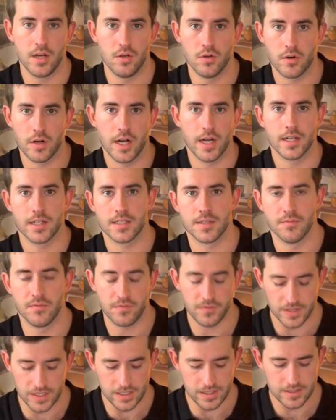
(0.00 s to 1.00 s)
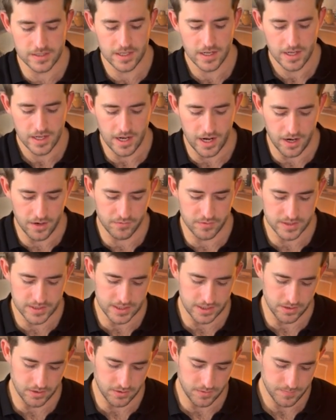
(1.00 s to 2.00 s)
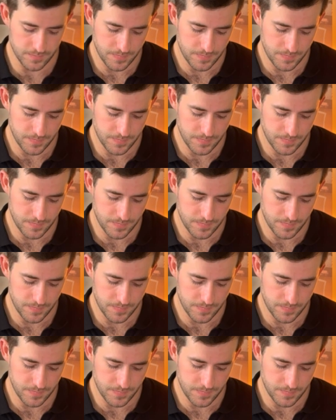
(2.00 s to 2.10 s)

you're getting some fees out of a deal.